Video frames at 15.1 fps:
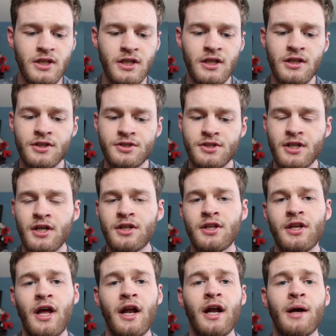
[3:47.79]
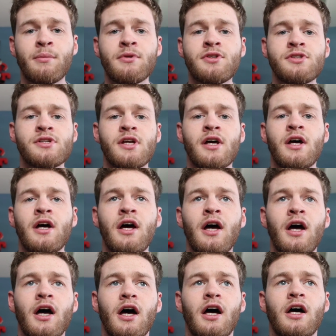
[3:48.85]
yeah, let's see how that happens.
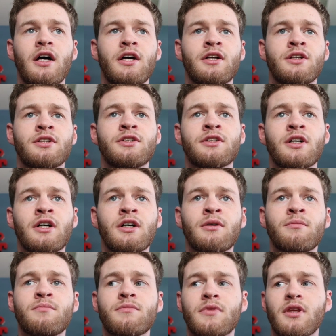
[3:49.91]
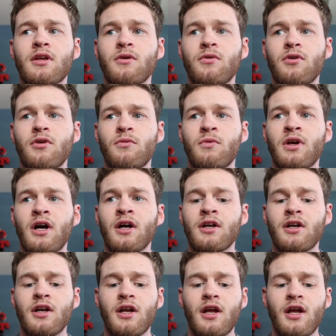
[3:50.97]
And um, we
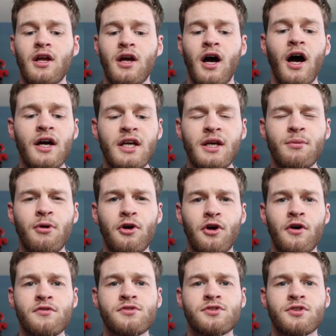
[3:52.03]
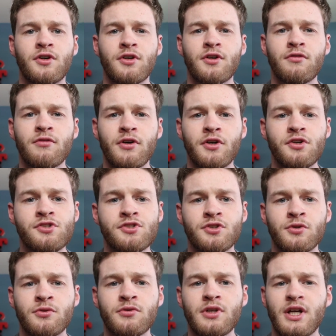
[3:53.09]
got hockey playoffs starting very
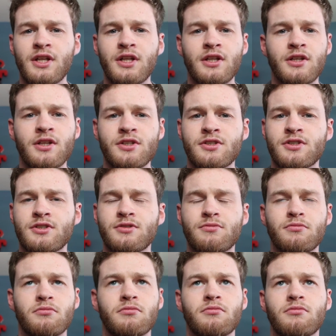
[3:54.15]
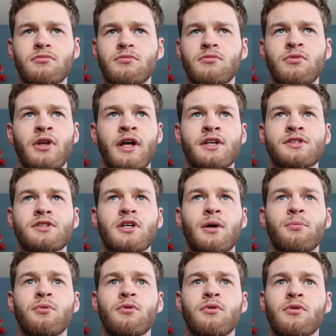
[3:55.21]
soon. I think this last
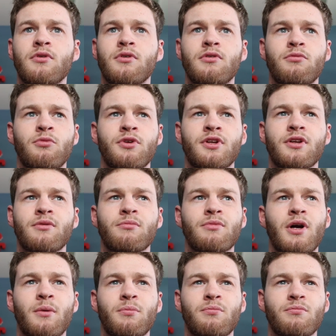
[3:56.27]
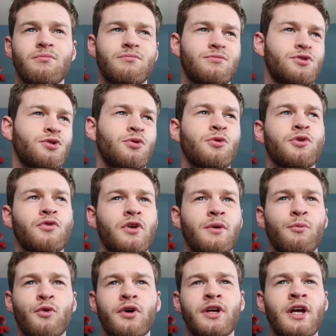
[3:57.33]
couple, within couple, two or three
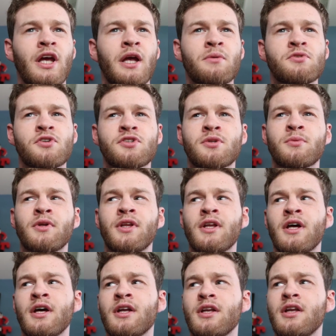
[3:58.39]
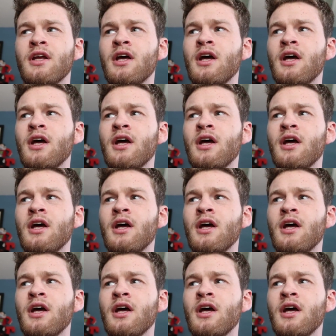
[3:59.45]
more games or something like